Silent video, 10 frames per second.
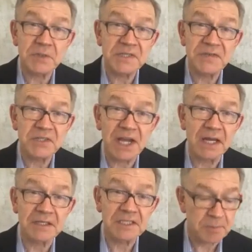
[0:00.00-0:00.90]
the
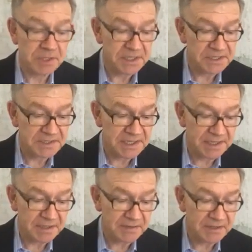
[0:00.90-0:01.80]
chalice, please
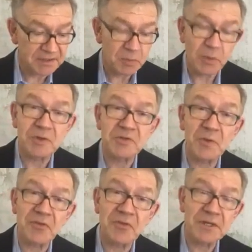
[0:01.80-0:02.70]
say these words
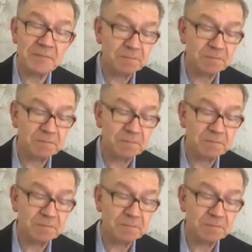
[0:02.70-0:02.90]
with me.